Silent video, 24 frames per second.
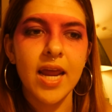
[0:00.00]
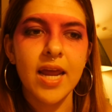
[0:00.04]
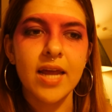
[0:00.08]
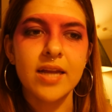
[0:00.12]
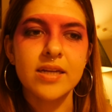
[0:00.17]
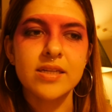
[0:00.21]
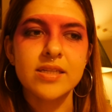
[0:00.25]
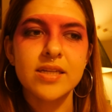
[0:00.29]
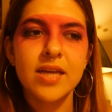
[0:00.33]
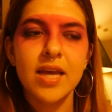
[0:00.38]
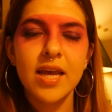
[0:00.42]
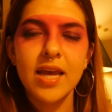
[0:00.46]

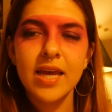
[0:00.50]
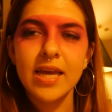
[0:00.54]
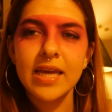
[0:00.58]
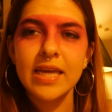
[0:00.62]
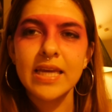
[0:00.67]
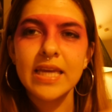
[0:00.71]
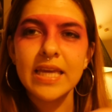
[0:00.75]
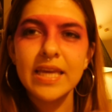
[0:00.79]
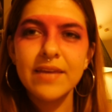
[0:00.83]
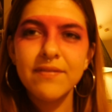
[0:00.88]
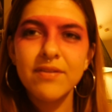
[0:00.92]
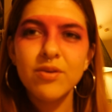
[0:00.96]
and
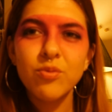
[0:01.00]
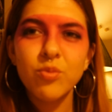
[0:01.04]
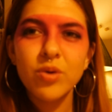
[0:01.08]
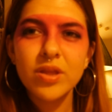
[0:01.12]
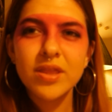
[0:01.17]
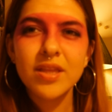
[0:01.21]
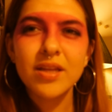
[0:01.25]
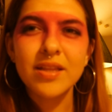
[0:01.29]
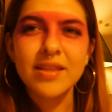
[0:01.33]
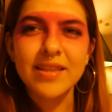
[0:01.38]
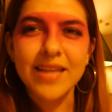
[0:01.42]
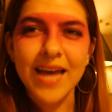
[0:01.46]
even
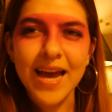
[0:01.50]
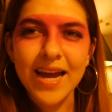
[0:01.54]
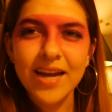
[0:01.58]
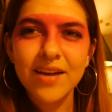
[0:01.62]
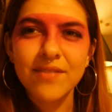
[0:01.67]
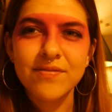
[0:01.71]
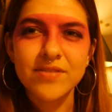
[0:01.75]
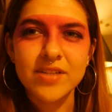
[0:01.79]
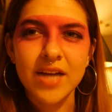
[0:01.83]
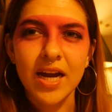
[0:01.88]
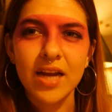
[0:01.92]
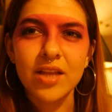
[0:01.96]
with the lack
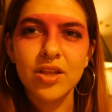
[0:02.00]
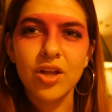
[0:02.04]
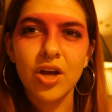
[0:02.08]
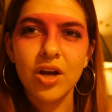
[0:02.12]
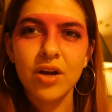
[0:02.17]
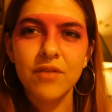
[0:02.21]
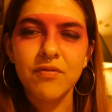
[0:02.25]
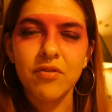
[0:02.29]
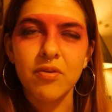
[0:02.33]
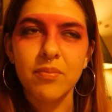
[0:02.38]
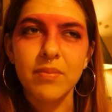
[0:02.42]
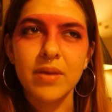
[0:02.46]
of
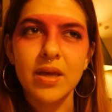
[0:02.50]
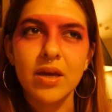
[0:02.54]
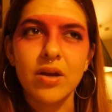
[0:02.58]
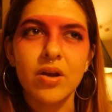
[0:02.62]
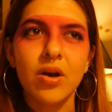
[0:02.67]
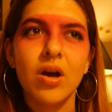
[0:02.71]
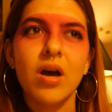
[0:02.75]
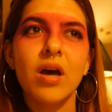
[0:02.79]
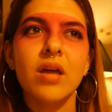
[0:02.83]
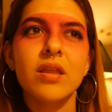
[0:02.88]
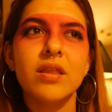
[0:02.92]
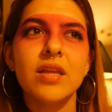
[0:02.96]
dialogue for Mia
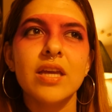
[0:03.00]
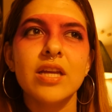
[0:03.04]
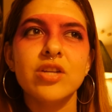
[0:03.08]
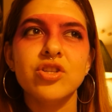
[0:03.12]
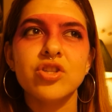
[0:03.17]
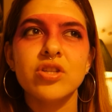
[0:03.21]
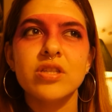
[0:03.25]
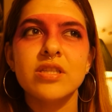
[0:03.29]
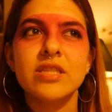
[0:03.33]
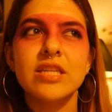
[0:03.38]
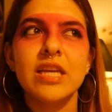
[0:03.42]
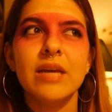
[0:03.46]
Goth, it
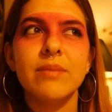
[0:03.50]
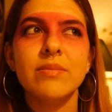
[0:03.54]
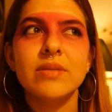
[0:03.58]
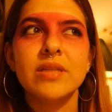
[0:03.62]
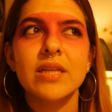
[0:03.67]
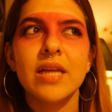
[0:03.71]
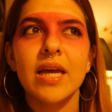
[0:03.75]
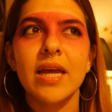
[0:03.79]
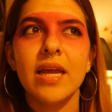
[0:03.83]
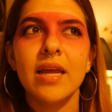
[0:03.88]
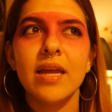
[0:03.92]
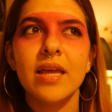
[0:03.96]
just seemed
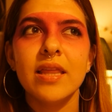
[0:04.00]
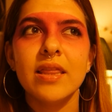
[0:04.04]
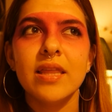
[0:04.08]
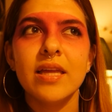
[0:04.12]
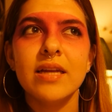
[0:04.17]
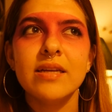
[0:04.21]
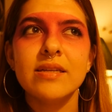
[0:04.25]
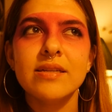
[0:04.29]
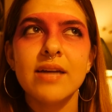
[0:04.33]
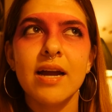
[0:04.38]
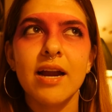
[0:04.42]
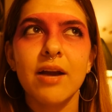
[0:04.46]
like the
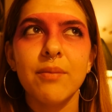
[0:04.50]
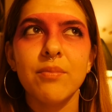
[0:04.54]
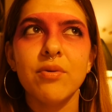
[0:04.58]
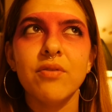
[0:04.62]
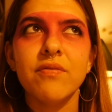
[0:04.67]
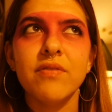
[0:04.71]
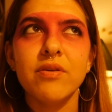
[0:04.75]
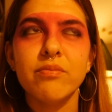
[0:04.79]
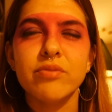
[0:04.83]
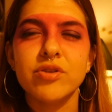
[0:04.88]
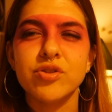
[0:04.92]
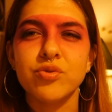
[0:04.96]
entire
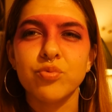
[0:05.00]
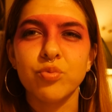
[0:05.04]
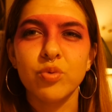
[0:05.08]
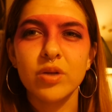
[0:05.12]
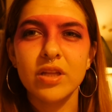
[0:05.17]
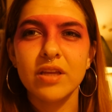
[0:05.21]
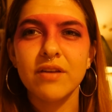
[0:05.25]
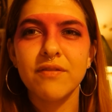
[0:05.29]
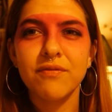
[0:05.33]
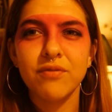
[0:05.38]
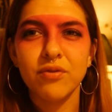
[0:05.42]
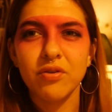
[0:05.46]
movie was
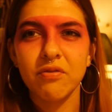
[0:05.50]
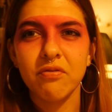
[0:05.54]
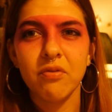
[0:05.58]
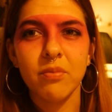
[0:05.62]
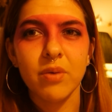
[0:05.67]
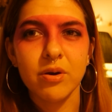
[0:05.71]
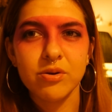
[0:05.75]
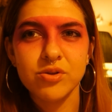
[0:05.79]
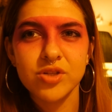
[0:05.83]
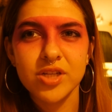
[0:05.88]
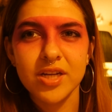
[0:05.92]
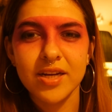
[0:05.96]
really full of
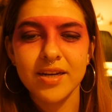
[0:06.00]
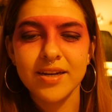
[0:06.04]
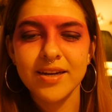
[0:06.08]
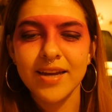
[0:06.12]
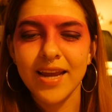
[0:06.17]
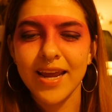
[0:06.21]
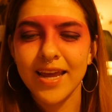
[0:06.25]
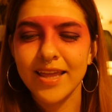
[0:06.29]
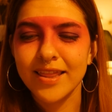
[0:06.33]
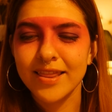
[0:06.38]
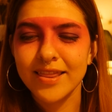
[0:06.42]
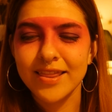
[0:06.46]
emotion
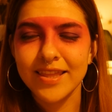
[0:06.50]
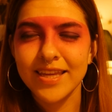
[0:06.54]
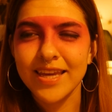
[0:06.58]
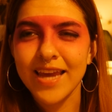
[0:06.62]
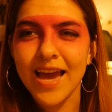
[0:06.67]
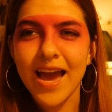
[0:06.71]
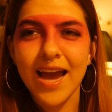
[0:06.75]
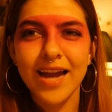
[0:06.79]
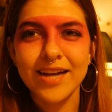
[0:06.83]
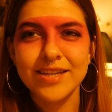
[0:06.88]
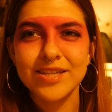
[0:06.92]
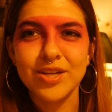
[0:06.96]
and the
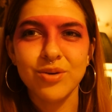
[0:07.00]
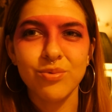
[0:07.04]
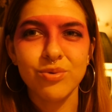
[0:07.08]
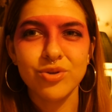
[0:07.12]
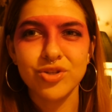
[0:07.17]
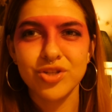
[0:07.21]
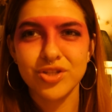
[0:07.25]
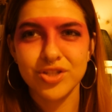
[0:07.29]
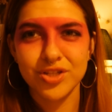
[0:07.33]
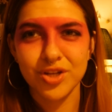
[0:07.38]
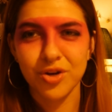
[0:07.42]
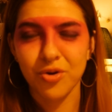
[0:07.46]
acting was
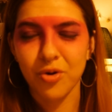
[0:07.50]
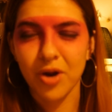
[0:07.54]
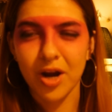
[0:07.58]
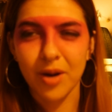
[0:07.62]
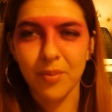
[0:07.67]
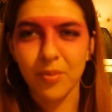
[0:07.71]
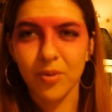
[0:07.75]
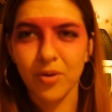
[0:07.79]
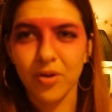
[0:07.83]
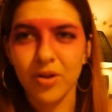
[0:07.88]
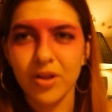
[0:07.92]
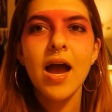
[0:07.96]
just
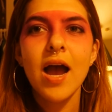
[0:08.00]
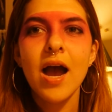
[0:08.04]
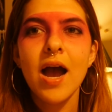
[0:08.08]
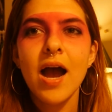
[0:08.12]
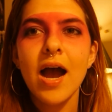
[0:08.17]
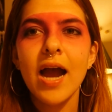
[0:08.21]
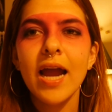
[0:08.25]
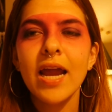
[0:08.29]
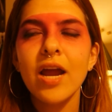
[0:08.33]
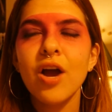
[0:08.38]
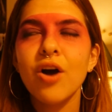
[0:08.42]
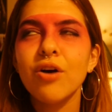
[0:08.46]
incredible.
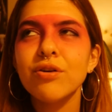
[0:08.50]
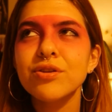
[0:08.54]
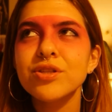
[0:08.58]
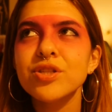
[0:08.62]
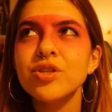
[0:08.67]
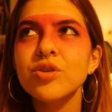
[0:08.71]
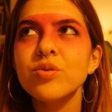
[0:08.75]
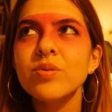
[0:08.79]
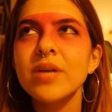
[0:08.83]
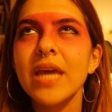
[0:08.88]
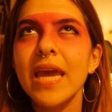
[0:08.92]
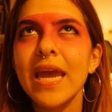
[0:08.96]
I
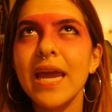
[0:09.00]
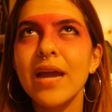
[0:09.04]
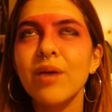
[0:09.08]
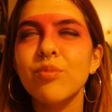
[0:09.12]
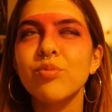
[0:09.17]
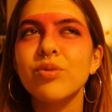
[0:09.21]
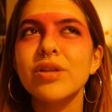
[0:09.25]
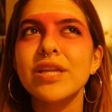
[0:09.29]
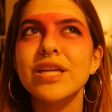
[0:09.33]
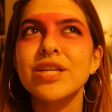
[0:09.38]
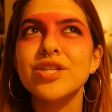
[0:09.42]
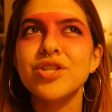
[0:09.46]
also can't
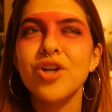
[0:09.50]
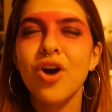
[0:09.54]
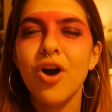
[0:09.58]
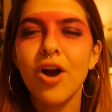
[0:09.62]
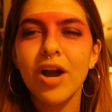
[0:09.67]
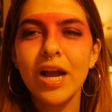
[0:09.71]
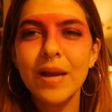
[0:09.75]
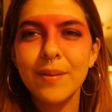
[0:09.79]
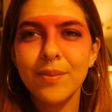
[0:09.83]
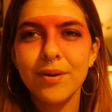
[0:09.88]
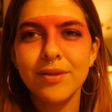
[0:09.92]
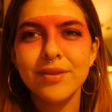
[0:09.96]
really
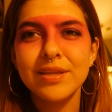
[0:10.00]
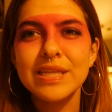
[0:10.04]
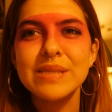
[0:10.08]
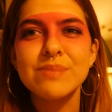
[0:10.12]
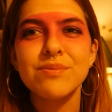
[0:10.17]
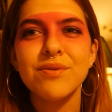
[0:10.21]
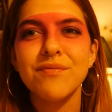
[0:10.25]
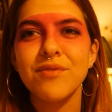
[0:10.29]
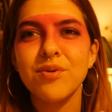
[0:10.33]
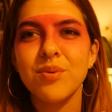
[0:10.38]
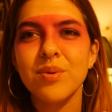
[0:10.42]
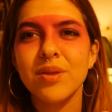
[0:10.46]
talk about this
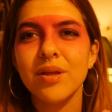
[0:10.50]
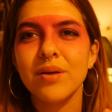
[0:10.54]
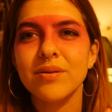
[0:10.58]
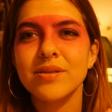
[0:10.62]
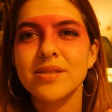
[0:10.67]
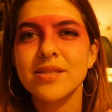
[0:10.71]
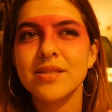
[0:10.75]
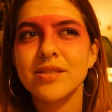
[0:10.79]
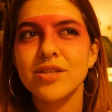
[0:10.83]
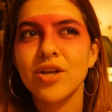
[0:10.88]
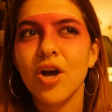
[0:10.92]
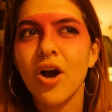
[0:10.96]
movie without
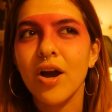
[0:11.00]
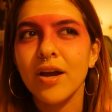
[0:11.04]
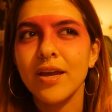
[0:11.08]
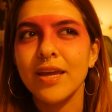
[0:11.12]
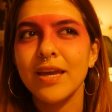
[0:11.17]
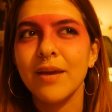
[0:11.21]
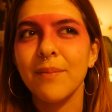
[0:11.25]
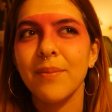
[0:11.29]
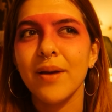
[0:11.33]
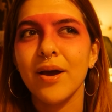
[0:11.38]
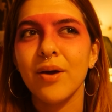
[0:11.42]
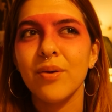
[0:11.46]

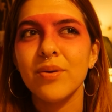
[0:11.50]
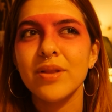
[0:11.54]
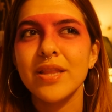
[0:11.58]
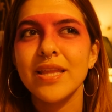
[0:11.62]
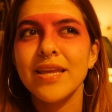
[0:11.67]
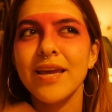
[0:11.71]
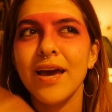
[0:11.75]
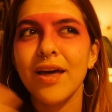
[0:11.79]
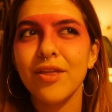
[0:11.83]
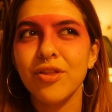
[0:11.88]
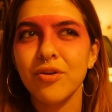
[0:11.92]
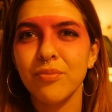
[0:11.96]
talking about
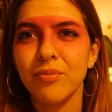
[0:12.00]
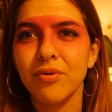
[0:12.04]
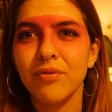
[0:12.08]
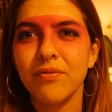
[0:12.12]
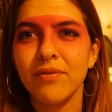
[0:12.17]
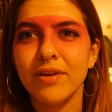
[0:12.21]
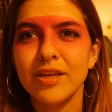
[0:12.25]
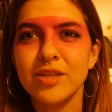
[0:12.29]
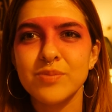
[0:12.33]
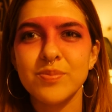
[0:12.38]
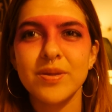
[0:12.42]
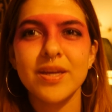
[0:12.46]
the other
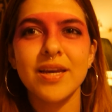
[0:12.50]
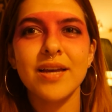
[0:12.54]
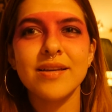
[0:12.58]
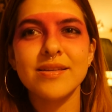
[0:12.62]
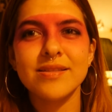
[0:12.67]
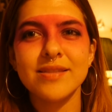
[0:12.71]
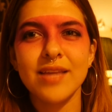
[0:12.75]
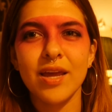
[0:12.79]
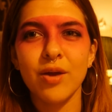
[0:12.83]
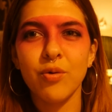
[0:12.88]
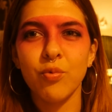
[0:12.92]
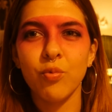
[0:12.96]
movies,
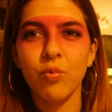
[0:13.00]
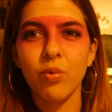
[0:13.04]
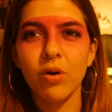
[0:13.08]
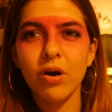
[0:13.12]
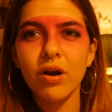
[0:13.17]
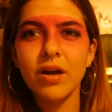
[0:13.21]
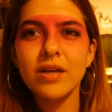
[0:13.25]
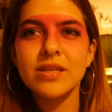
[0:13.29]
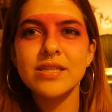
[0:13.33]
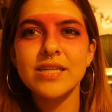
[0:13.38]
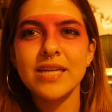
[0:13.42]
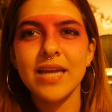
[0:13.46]
because they
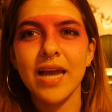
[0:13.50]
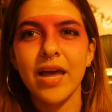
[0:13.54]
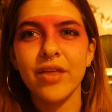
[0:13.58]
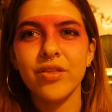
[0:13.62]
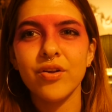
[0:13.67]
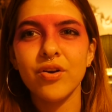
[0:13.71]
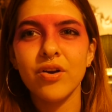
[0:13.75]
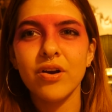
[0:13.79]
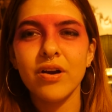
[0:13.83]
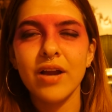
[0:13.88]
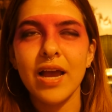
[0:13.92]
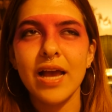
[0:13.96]
work
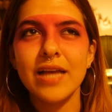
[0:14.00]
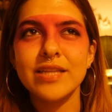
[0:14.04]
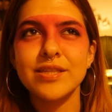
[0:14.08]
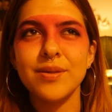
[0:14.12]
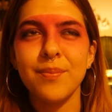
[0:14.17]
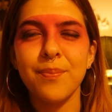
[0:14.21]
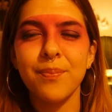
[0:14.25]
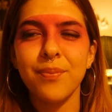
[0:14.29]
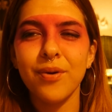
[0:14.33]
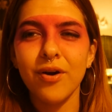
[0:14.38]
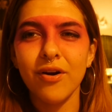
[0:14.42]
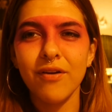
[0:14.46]
together as a
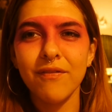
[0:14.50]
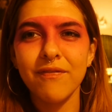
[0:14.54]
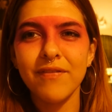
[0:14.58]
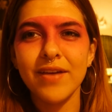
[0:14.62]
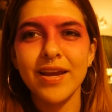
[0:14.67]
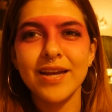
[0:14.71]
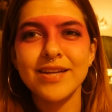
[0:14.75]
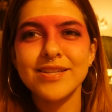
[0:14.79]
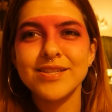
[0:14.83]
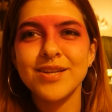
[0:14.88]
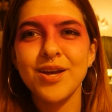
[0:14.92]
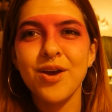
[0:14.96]

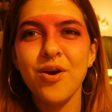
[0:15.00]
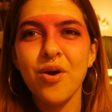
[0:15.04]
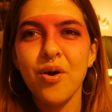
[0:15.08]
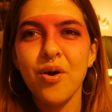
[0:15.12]
perfect